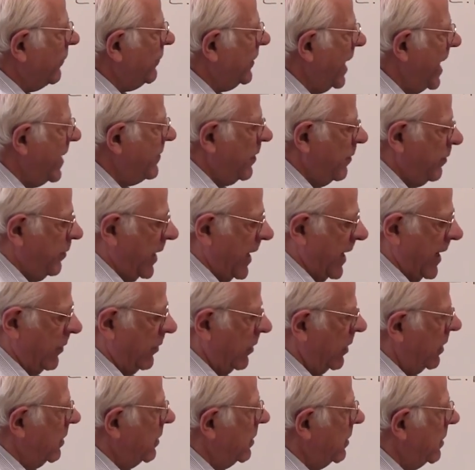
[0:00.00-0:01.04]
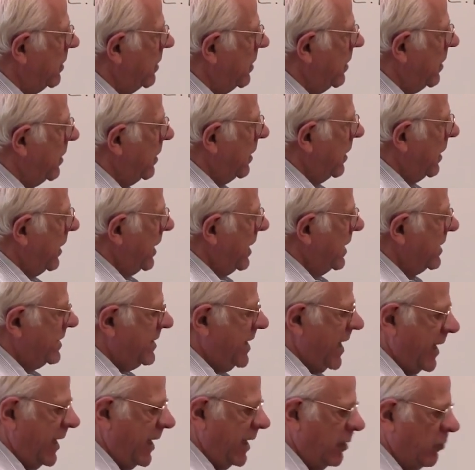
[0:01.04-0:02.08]
of labor power is
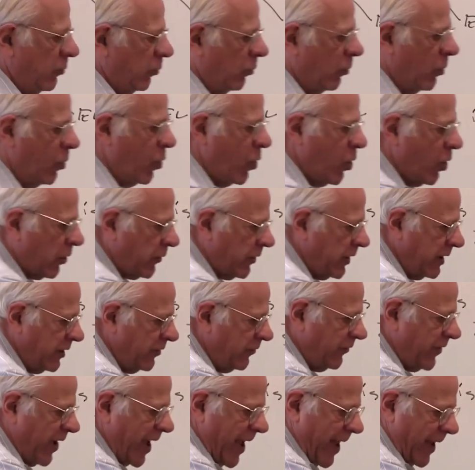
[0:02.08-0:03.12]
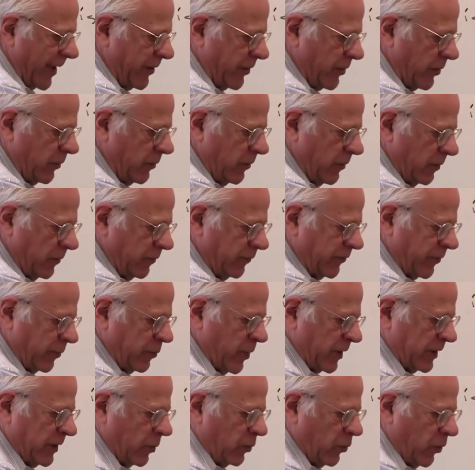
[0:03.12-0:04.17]
getting more in value from
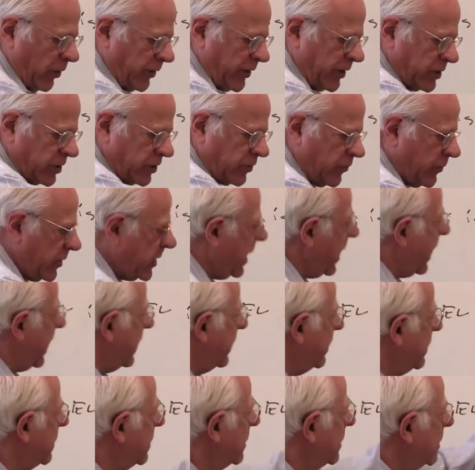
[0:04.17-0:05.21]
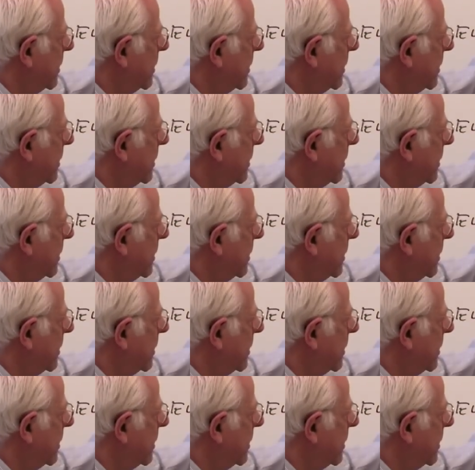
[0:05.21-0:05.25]
what the workers create,